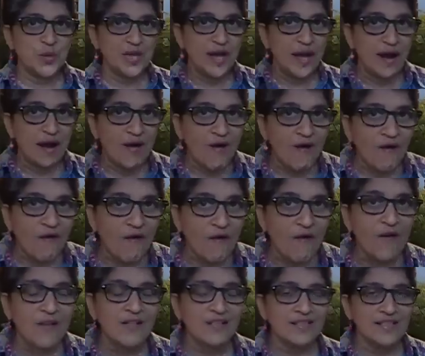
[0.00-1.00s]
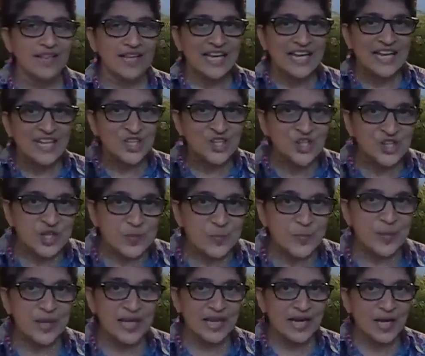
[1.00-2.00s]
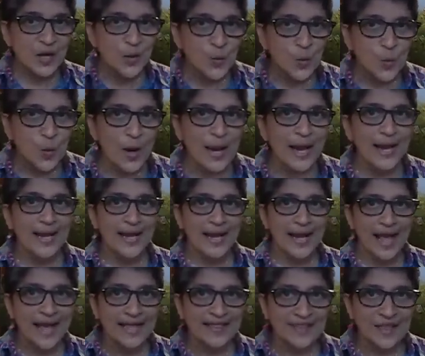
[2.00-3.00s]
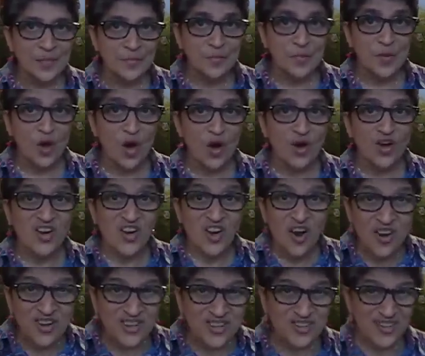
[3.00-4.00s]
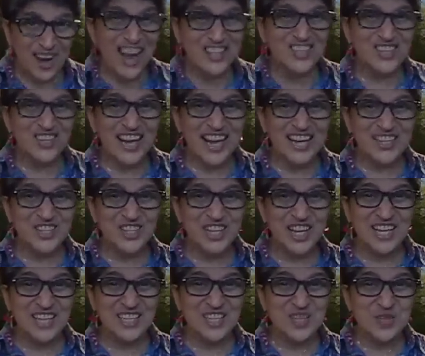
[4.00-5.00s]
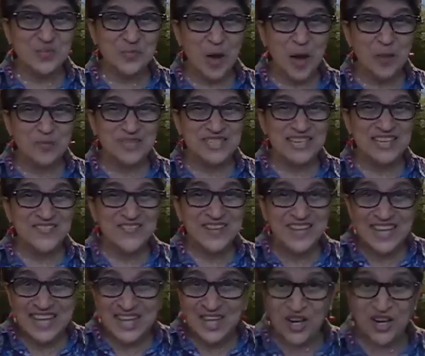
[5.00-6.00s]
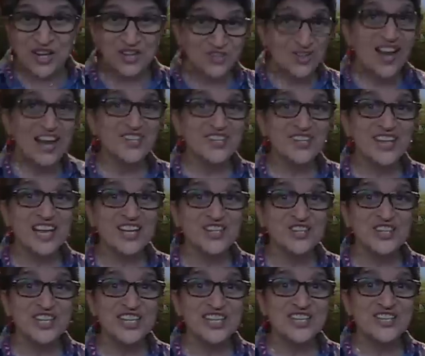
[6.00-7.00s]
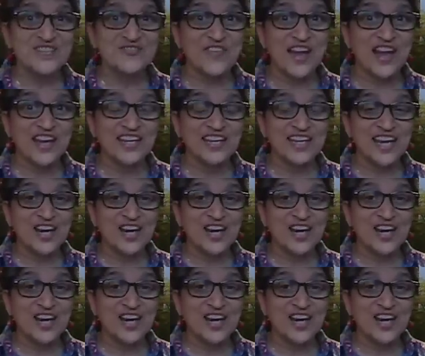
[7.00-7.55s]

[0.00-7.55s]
we are all chipping away at the block. Congratulations, Pop T V! Congratulations, Fairly